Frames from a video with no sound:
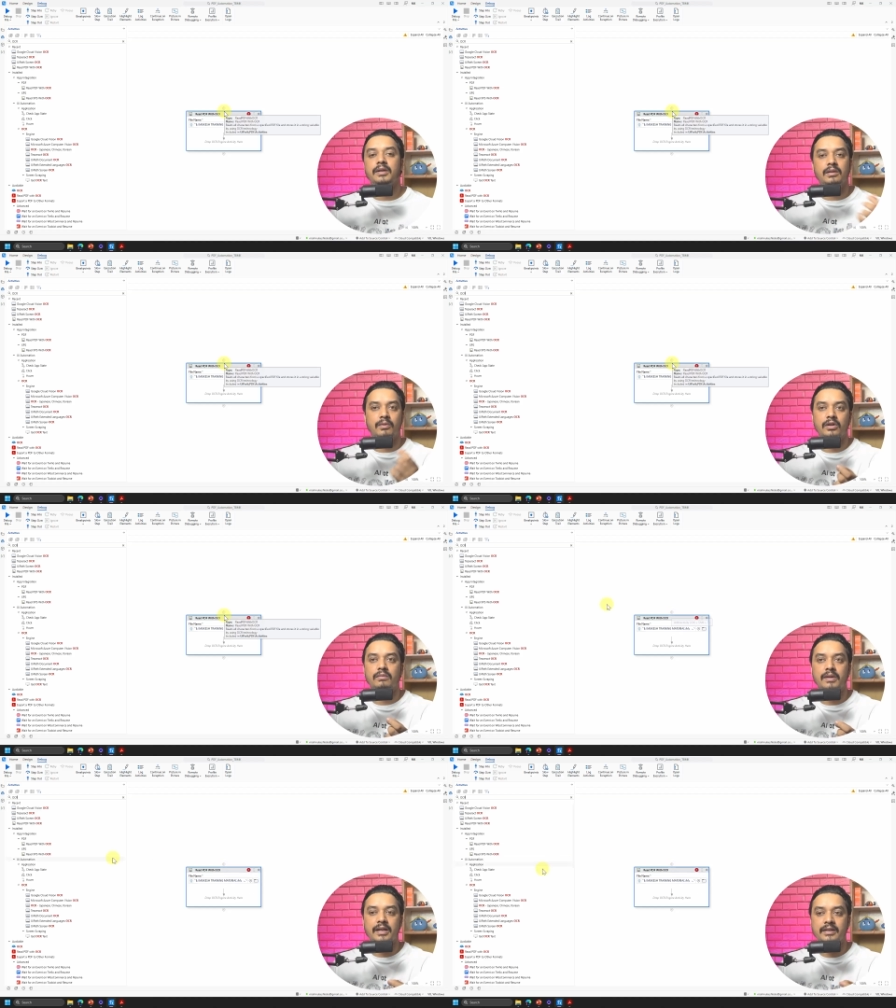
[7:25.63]
But the
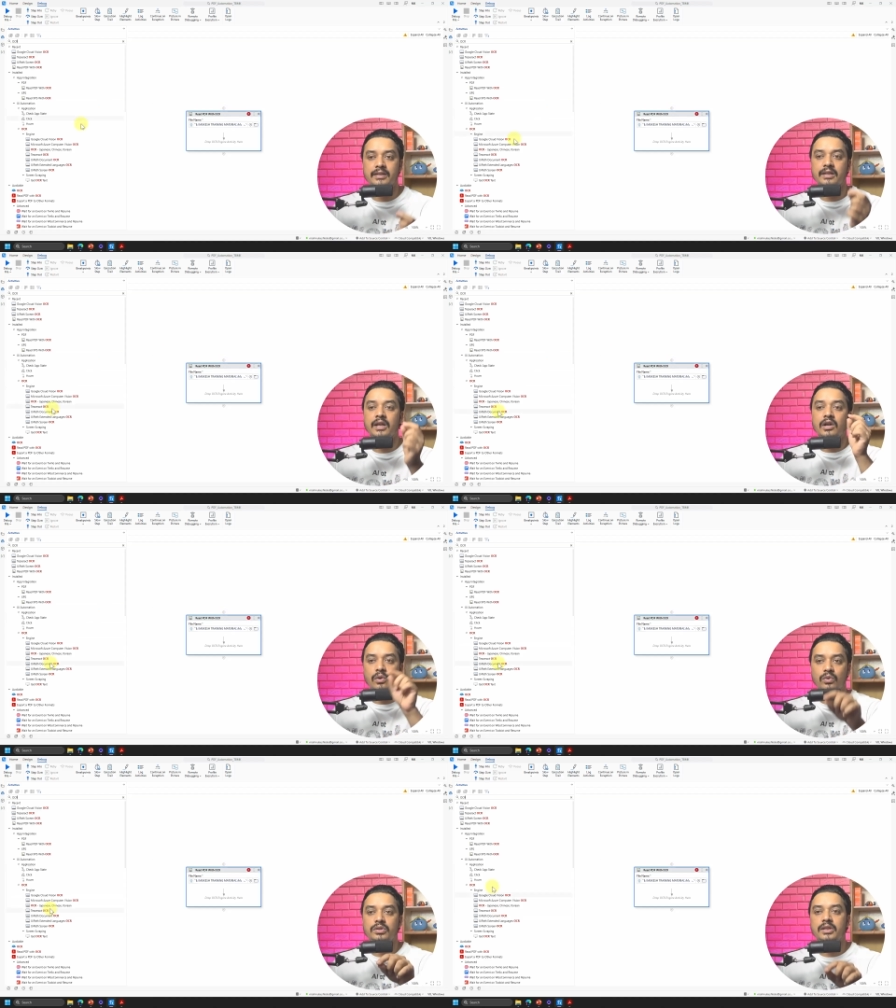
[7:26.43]
bottom line is
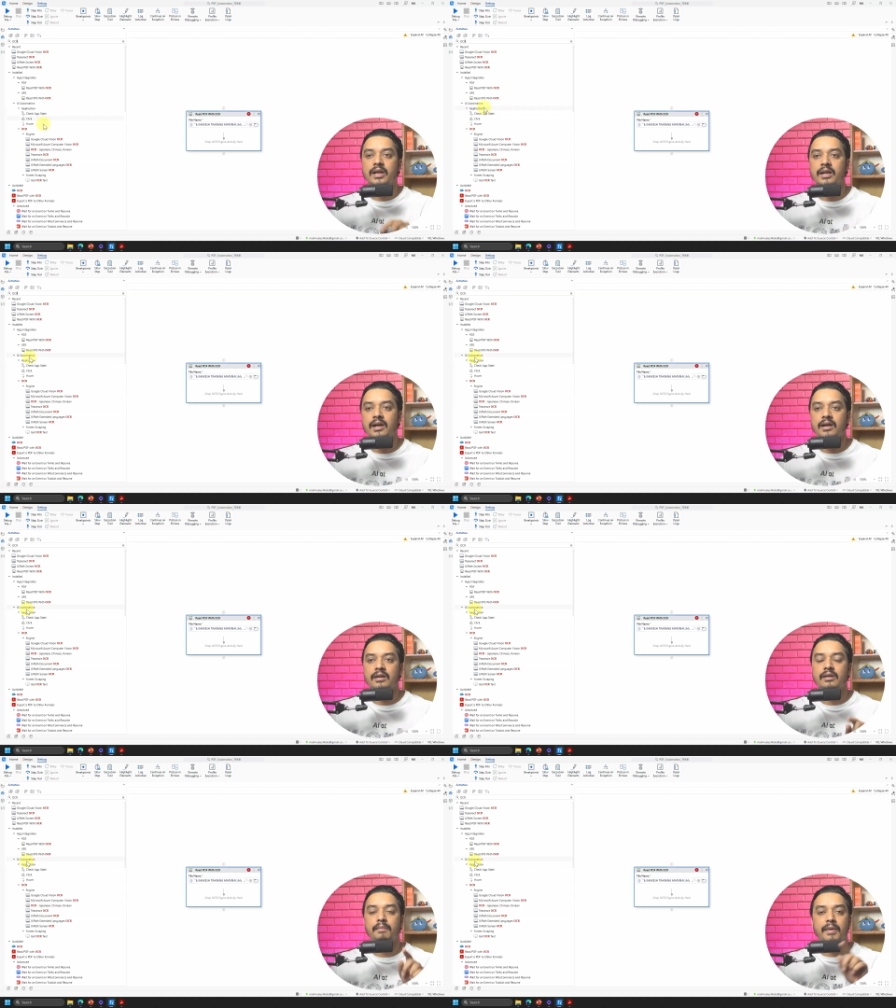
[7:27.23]
OCR
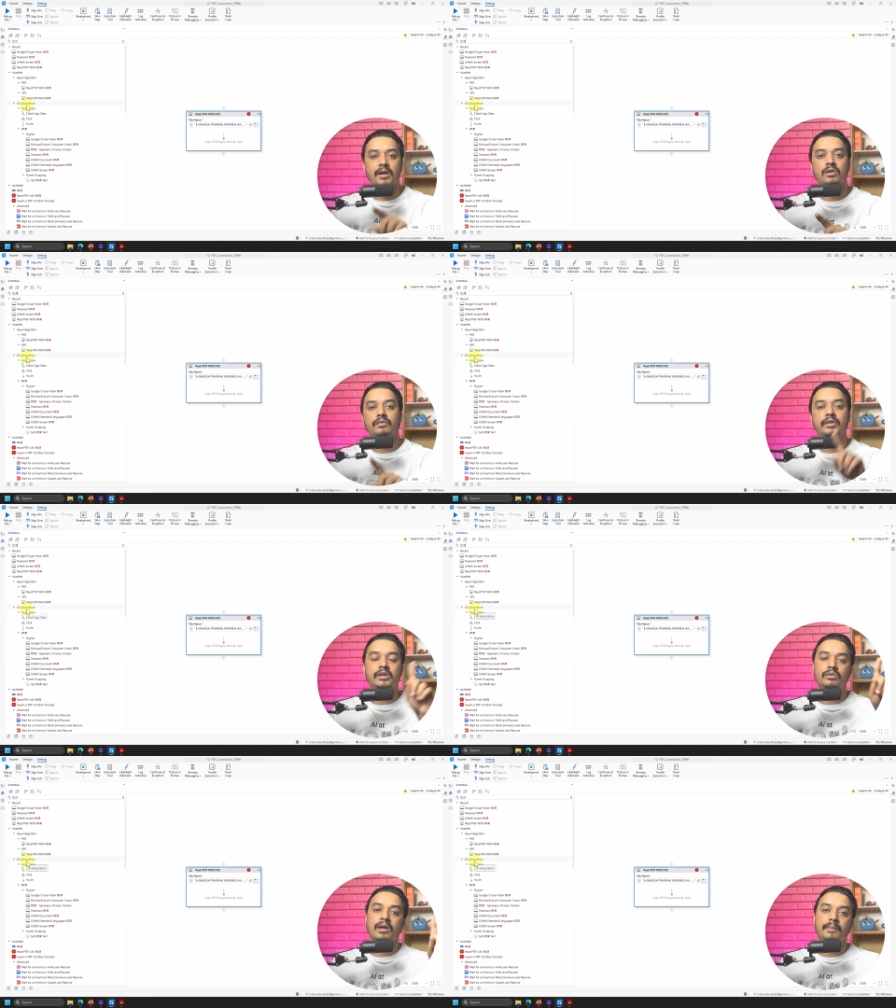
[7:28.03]
are part of the
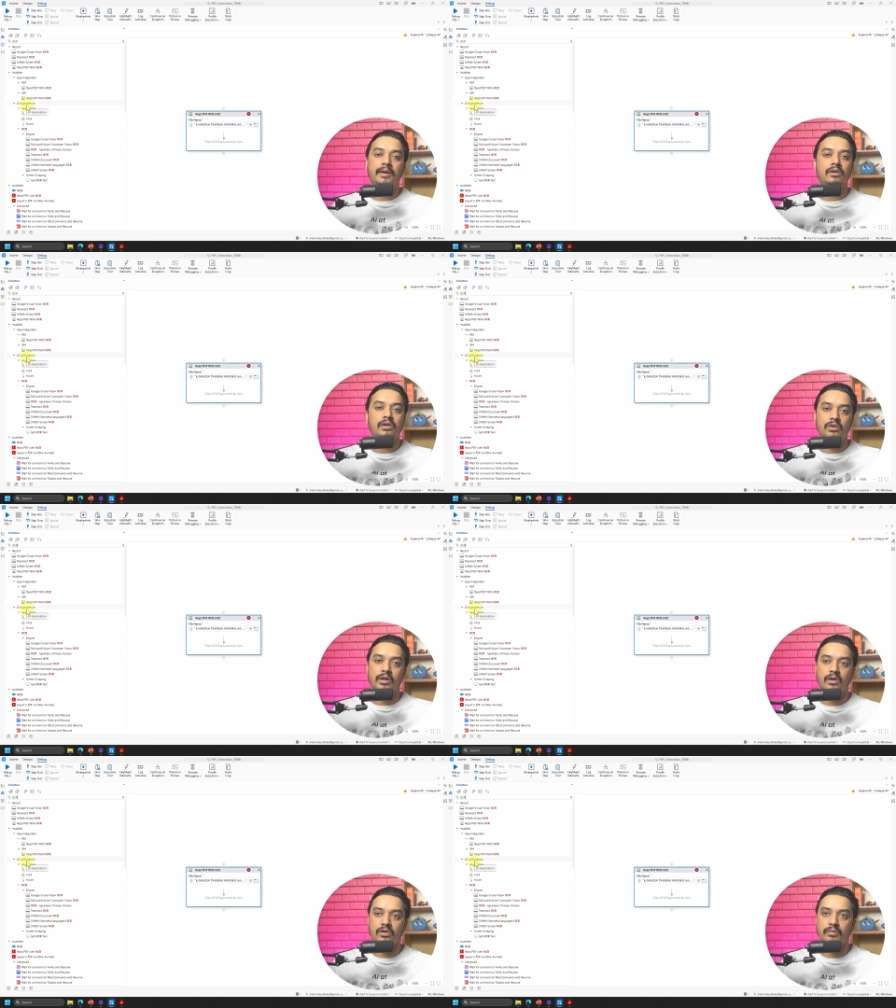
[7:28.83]

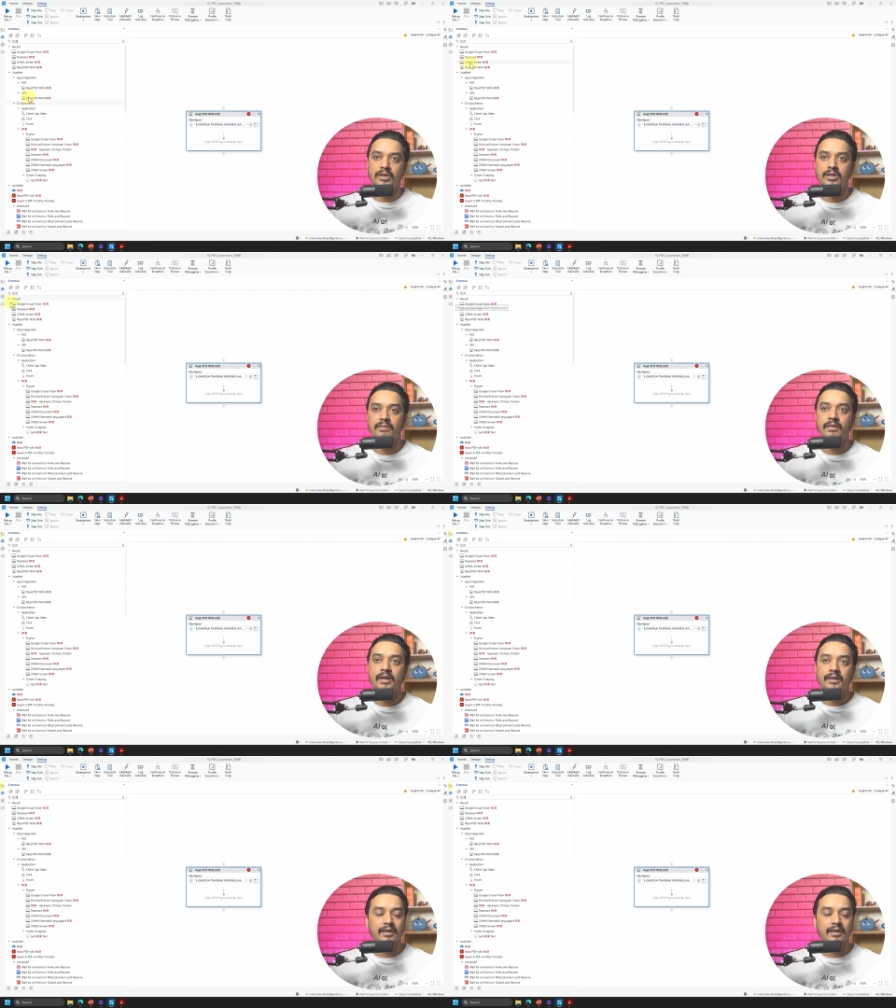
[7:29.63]
UiPath.UI automation.